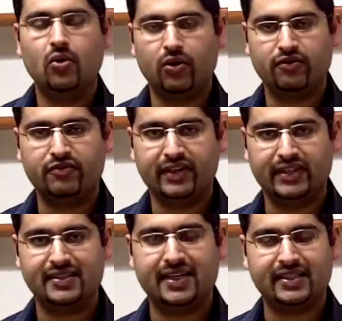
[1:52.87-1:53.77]
or
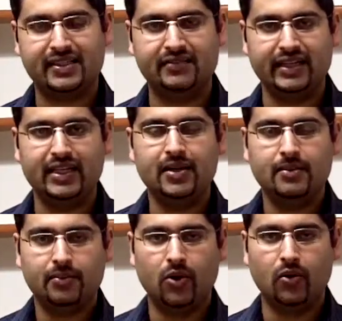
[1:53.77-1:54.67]
fitness activity
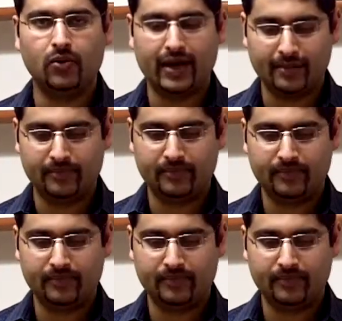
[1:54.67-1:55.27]
program.